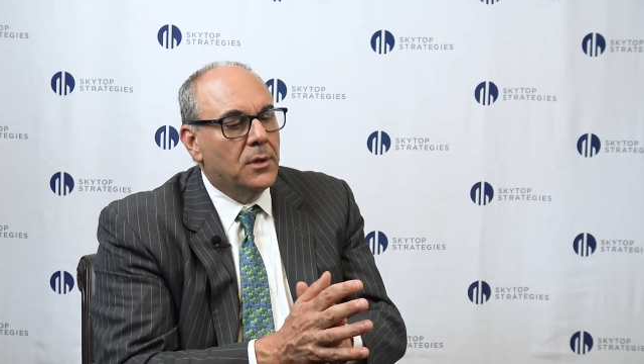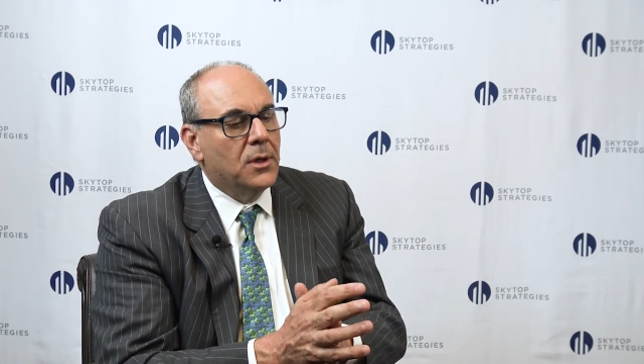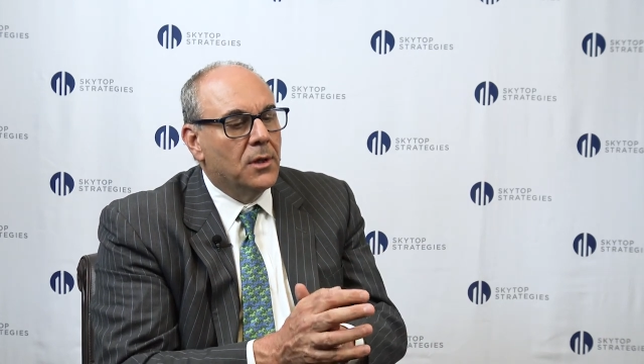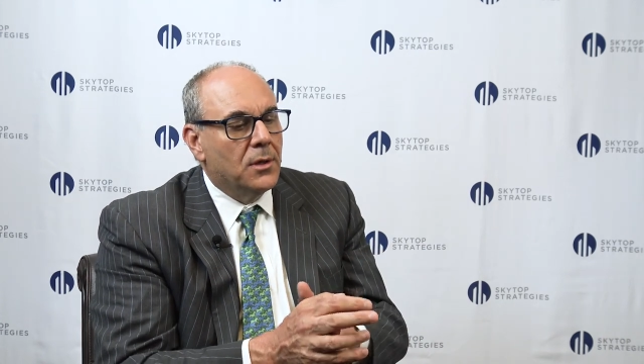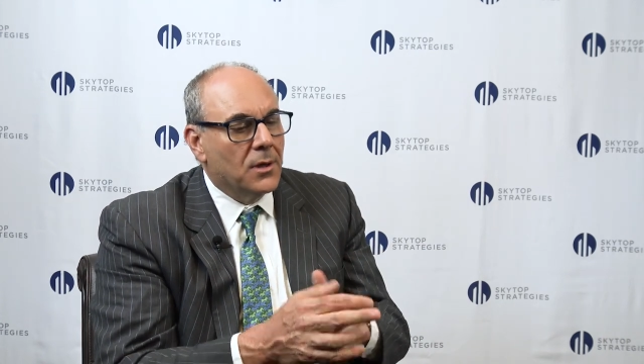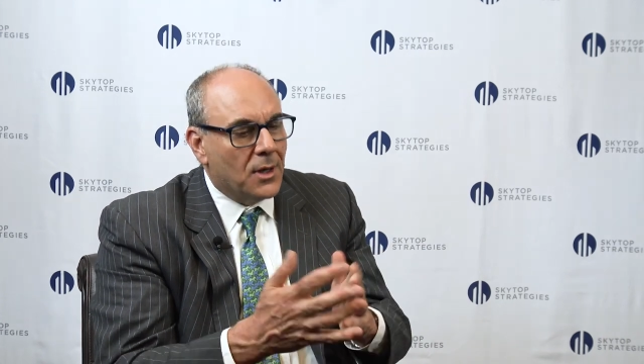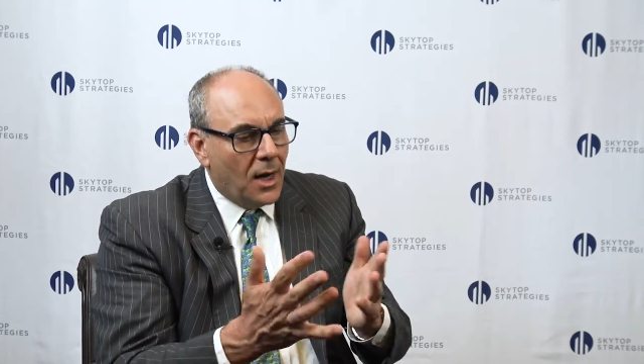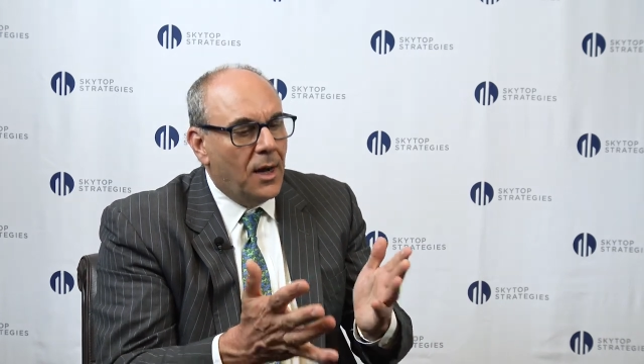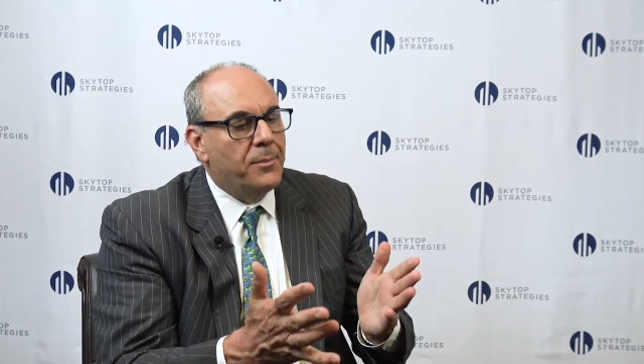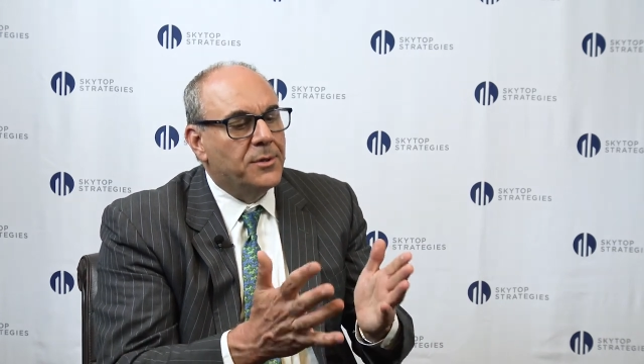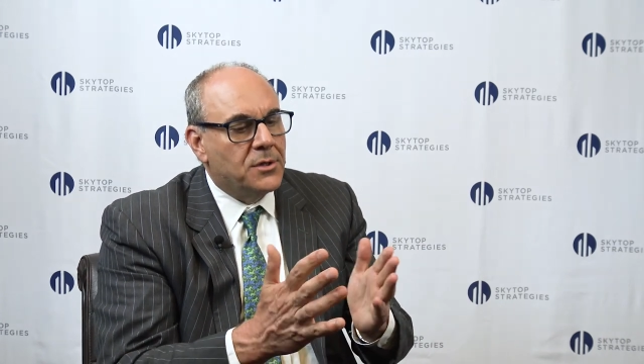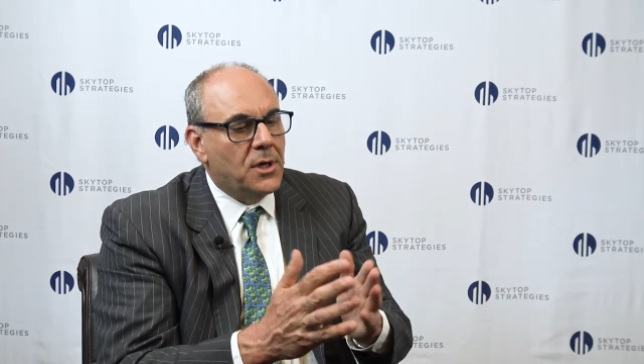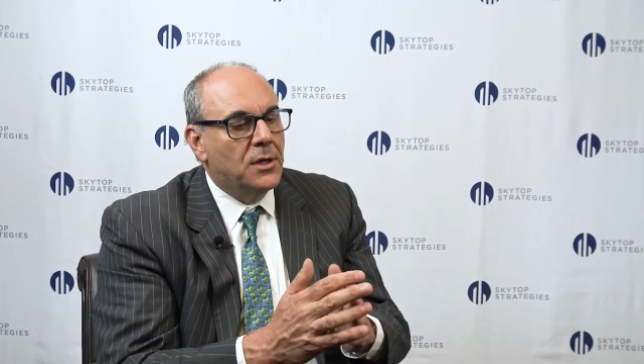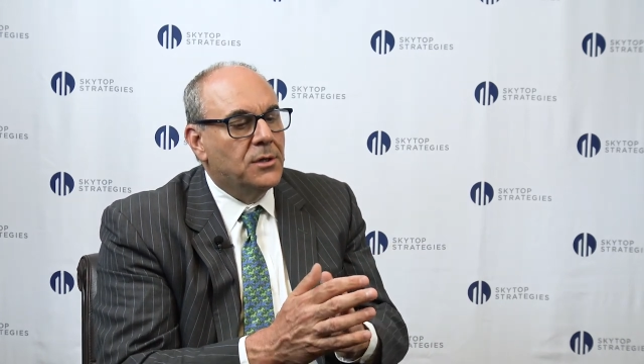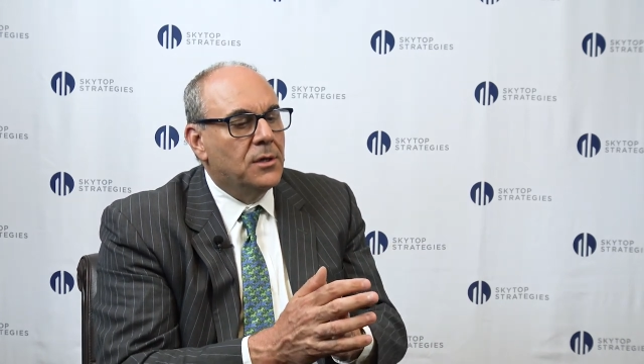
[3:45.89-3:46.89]
the
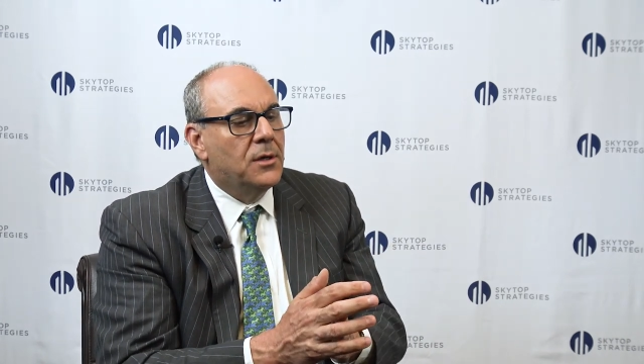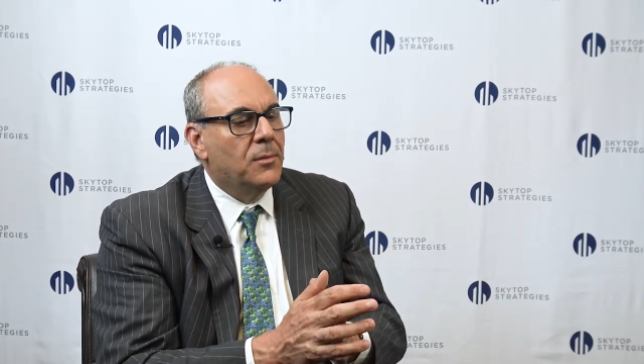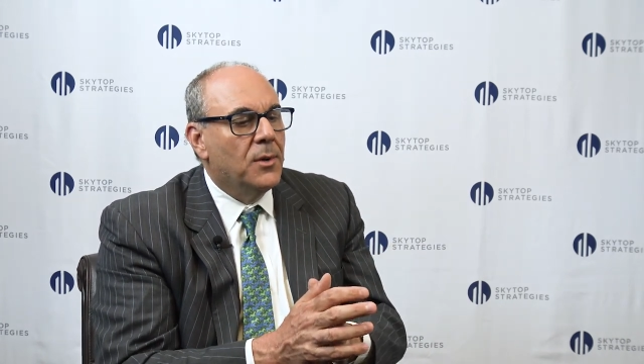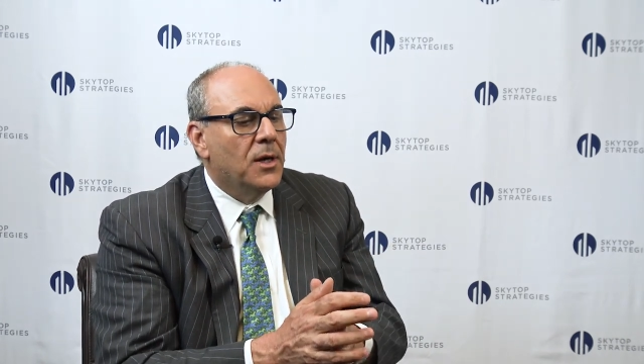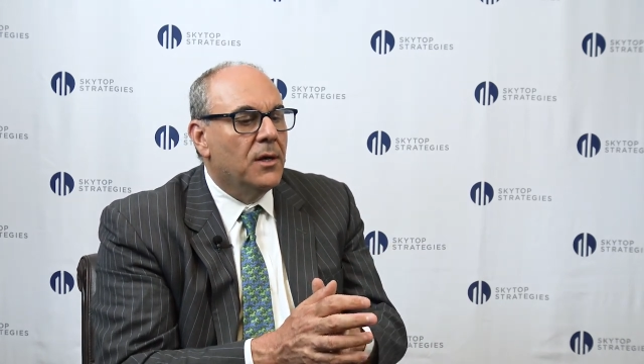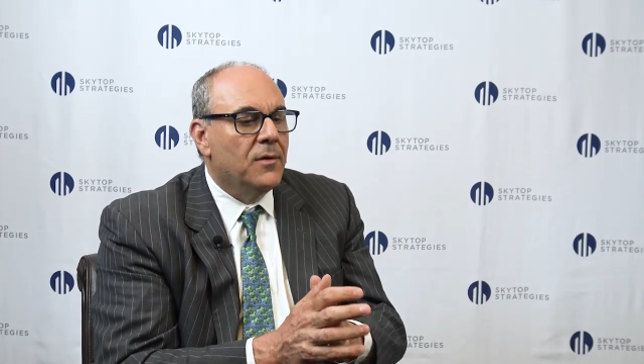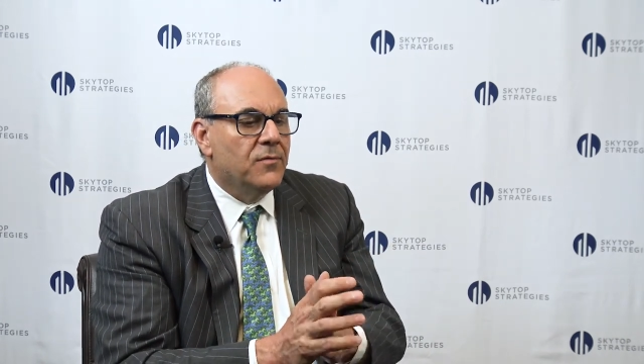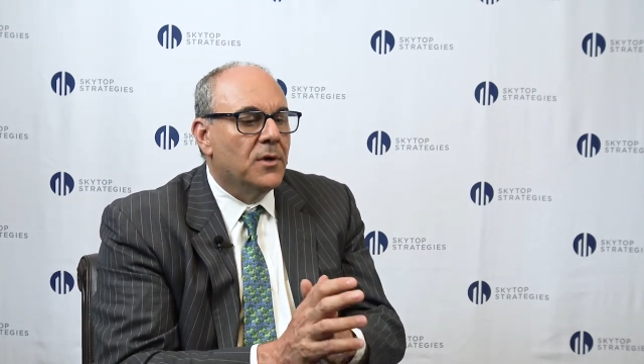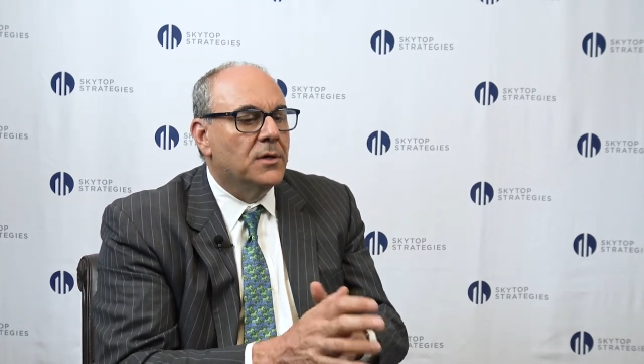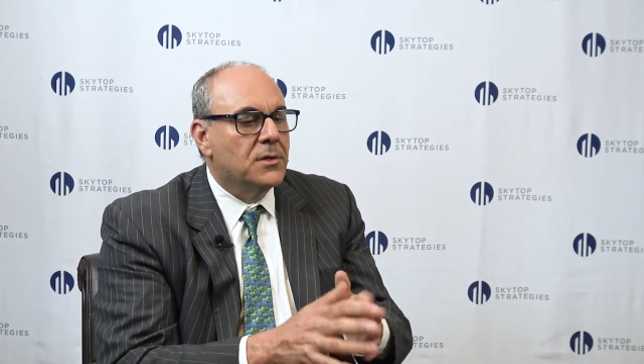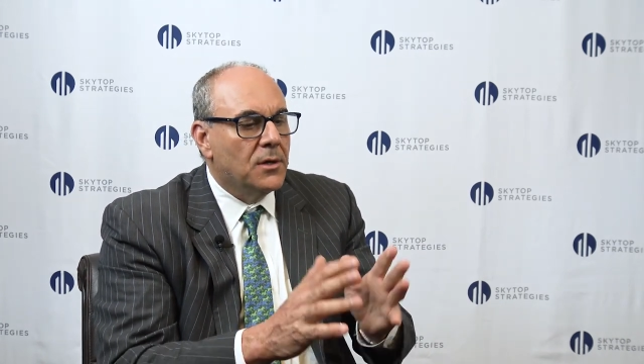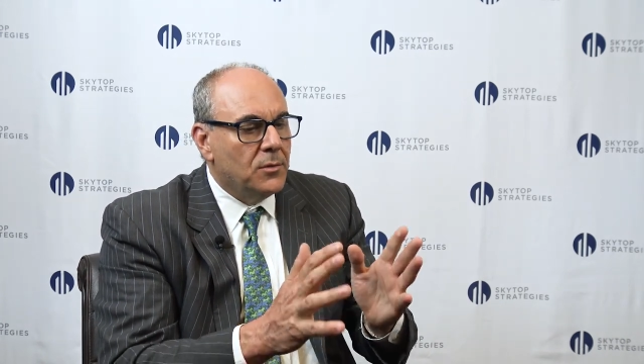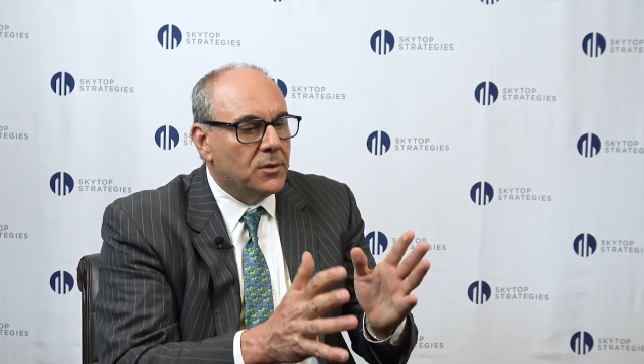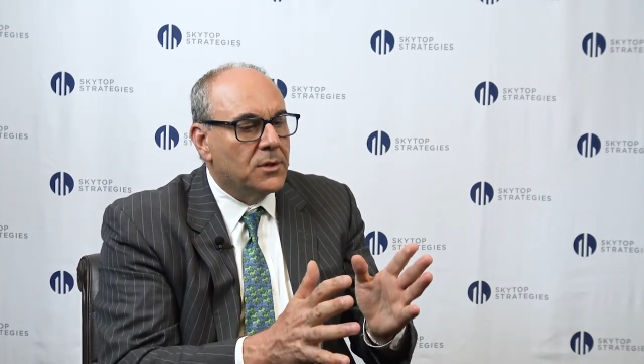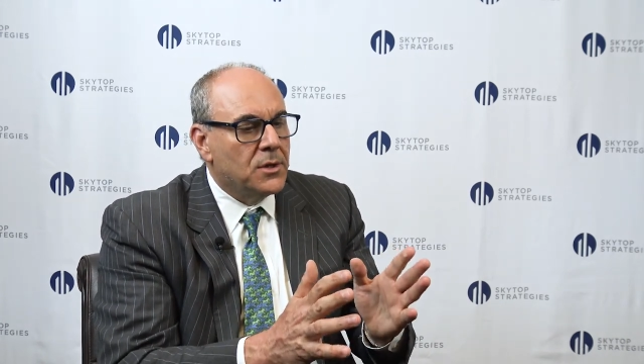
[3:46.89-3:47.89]
compensation committee of
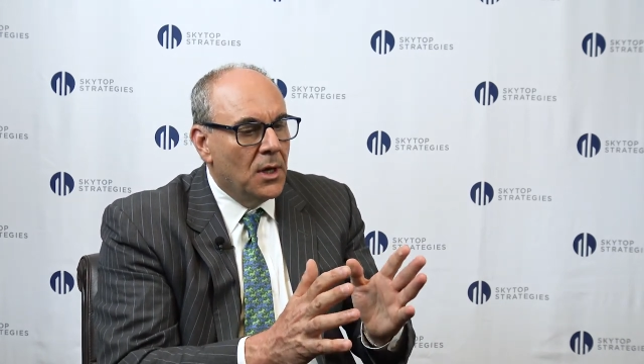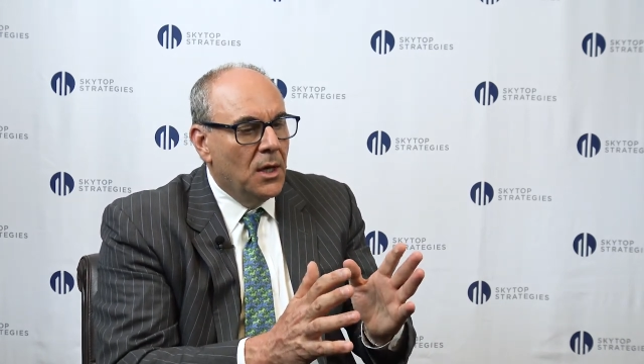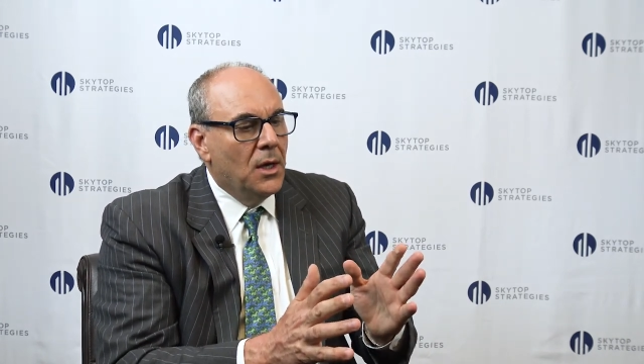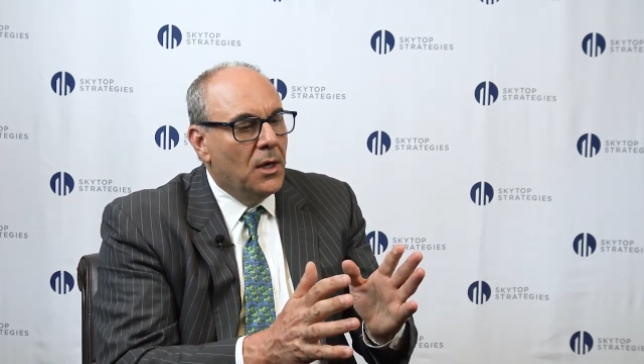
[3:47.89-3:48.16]
Disney, was